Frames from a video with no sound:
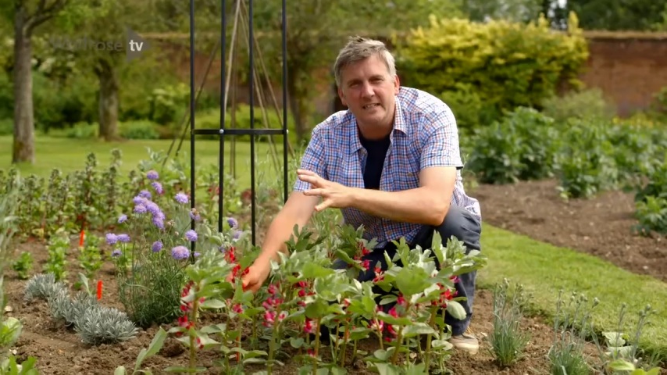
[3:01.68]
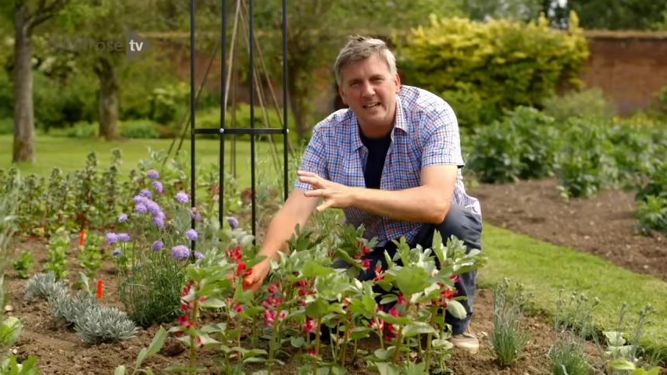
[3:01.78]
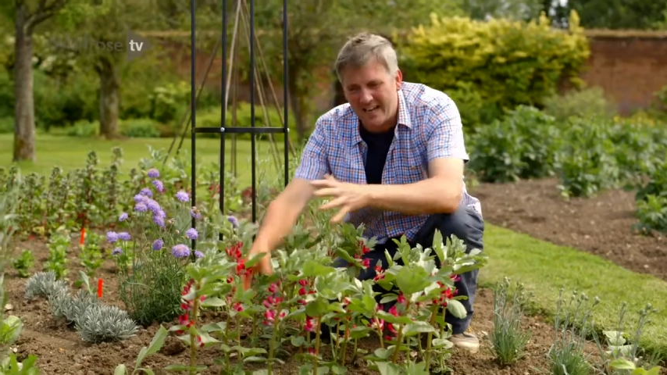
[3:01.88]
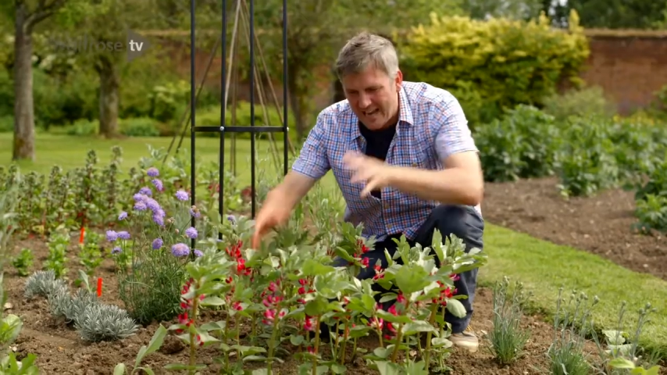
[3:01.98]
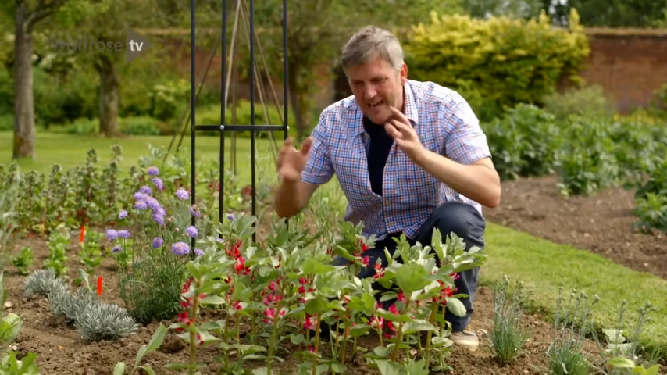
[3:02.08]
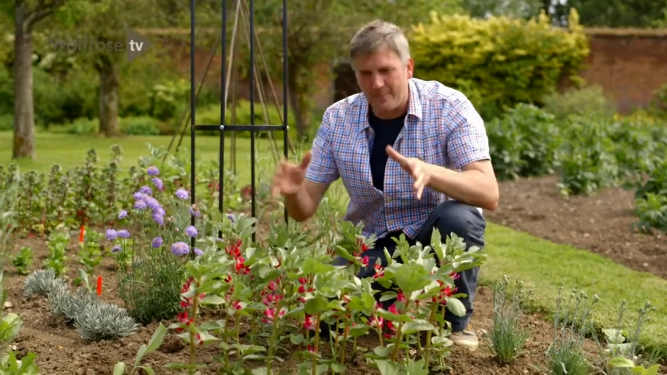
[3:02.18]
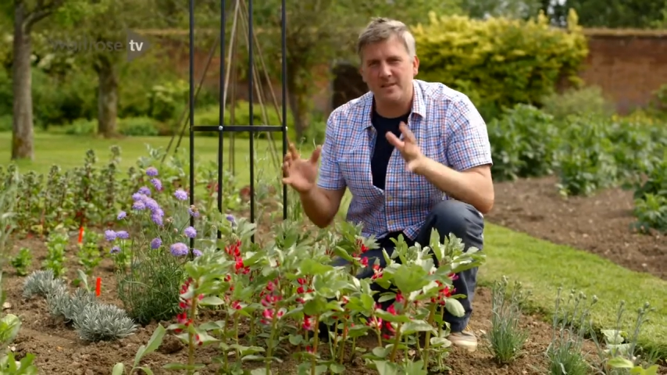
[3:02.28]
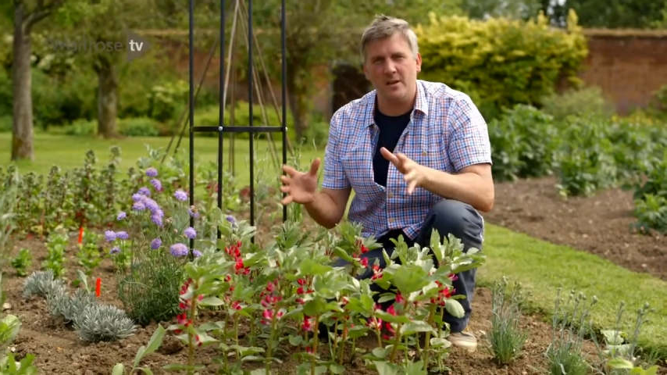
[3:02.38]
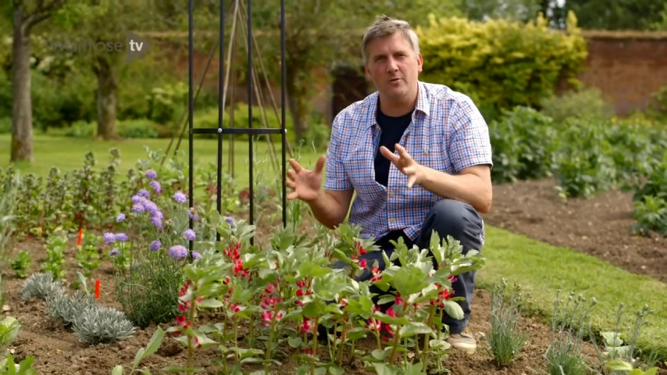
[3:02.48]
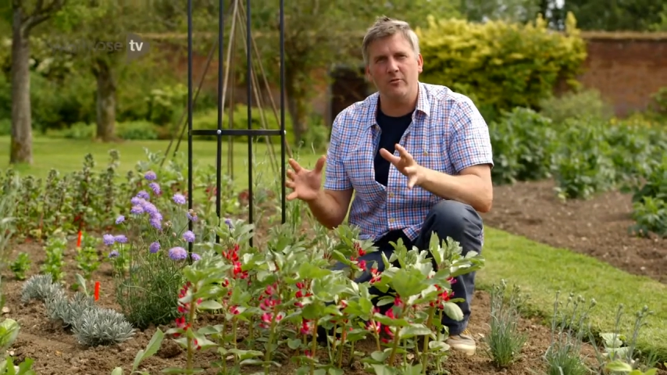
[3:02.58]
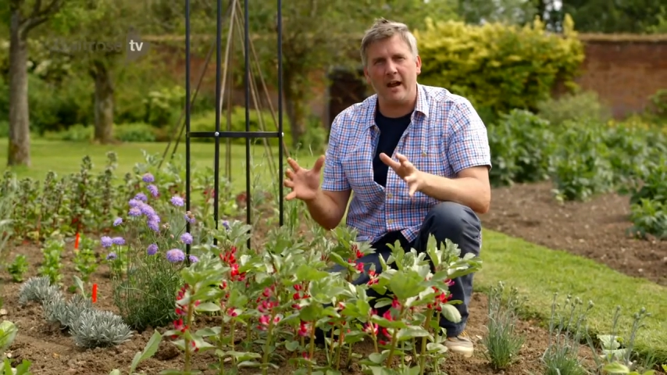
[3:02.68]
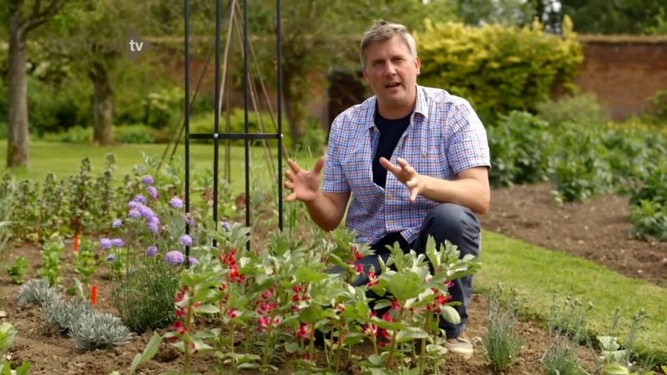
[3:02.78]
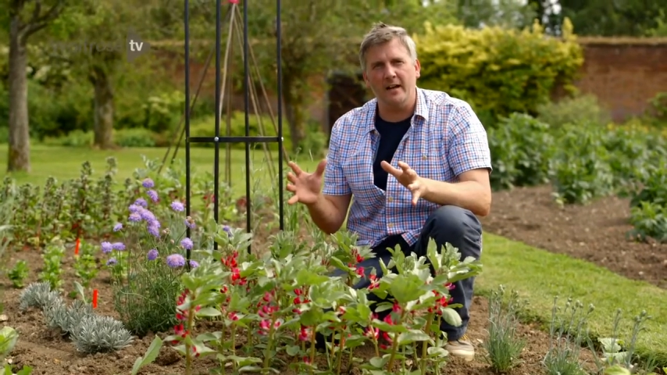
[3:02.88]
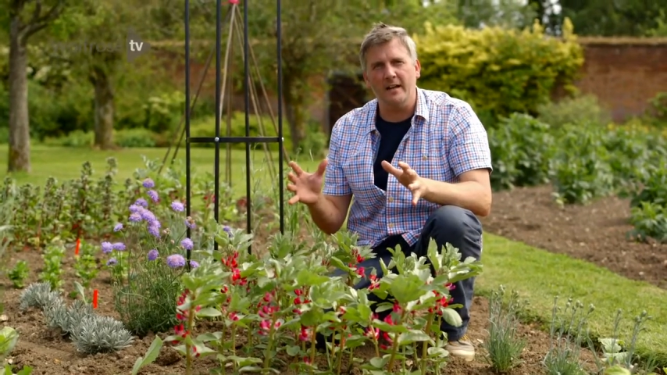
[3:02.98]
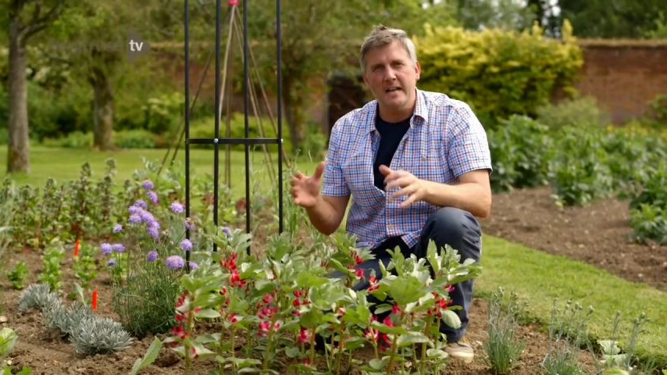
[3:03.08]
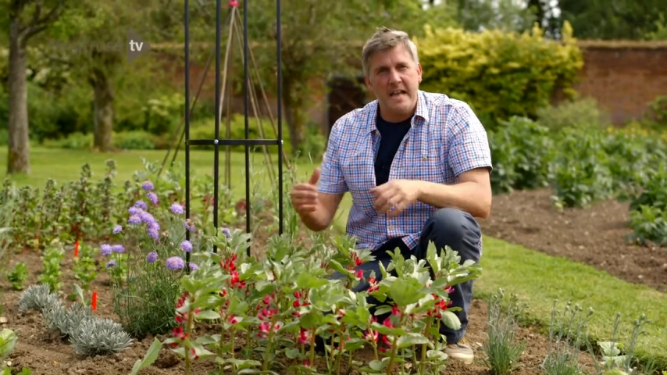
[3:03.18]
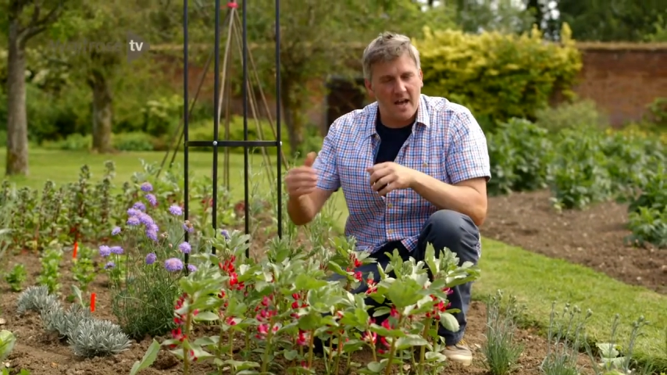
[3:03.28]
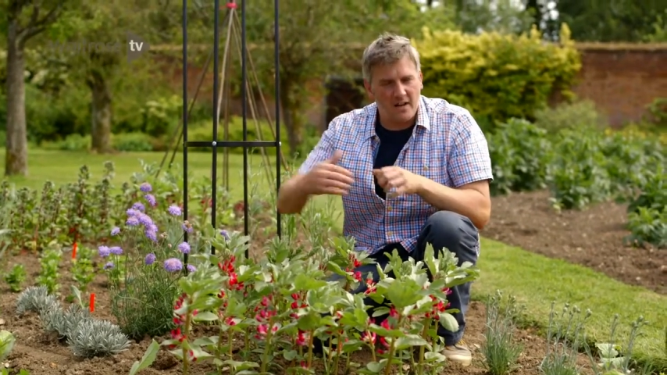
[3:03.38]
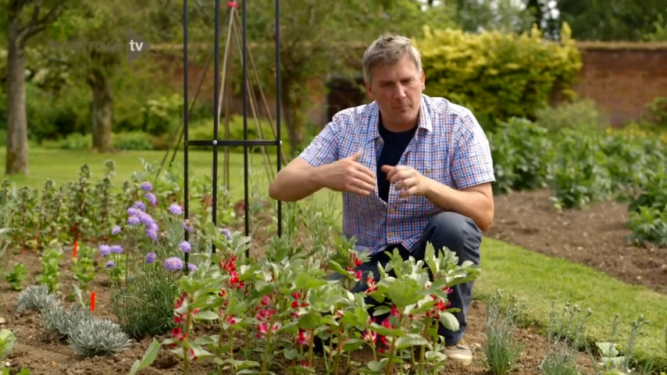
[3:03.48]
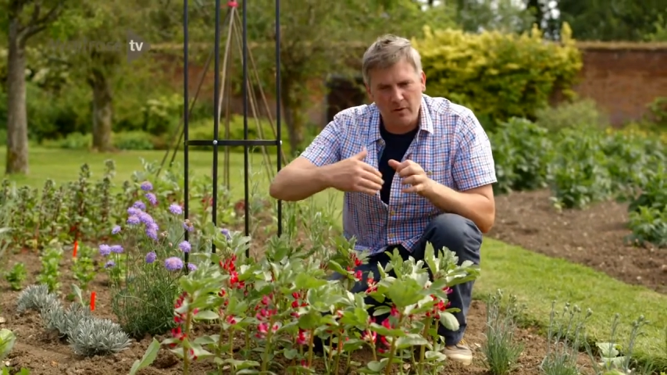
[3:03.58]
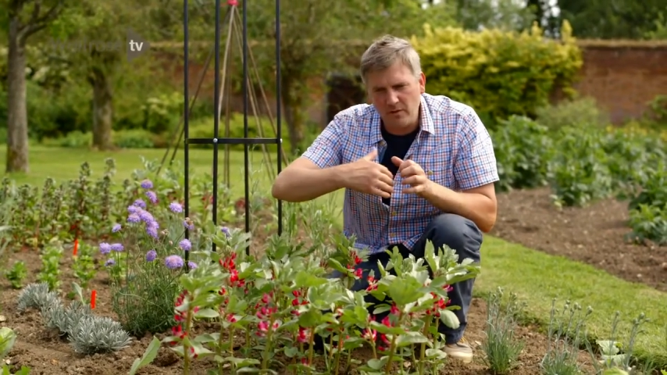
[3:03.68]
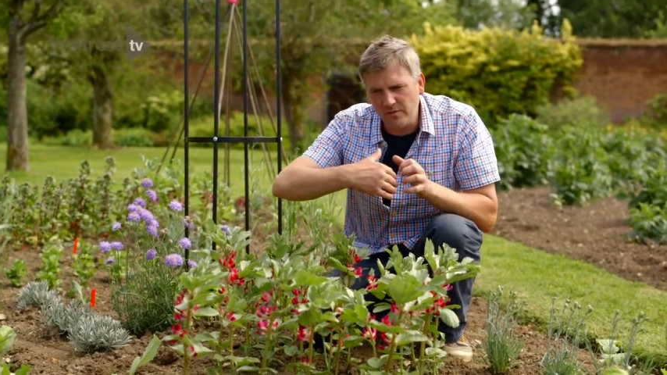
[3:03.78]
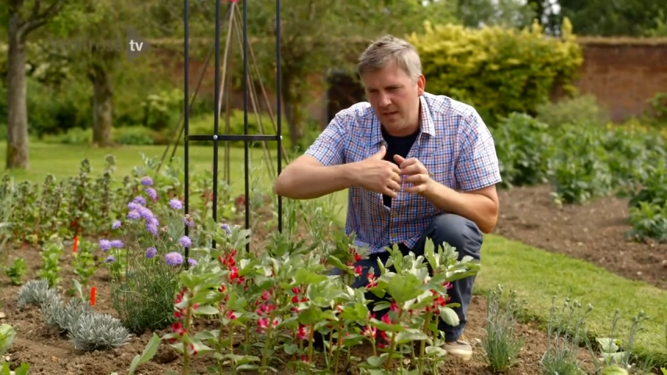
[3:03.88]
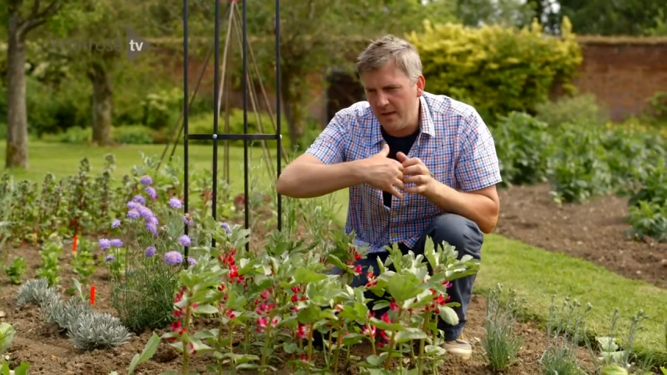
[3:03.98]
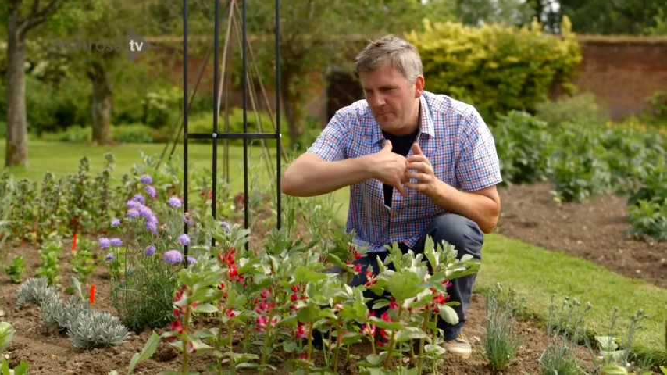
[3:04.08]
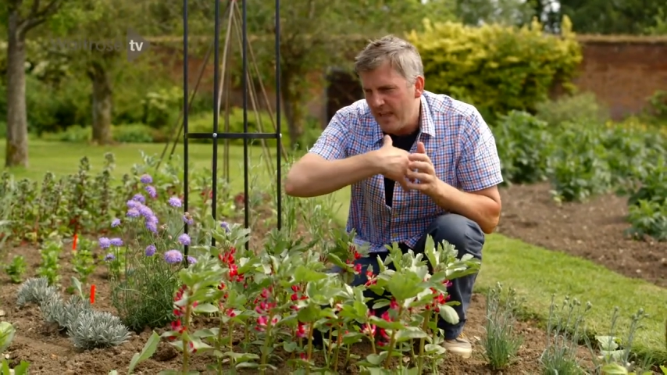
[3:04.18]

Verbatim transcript: an absolute cracker. And I've planted it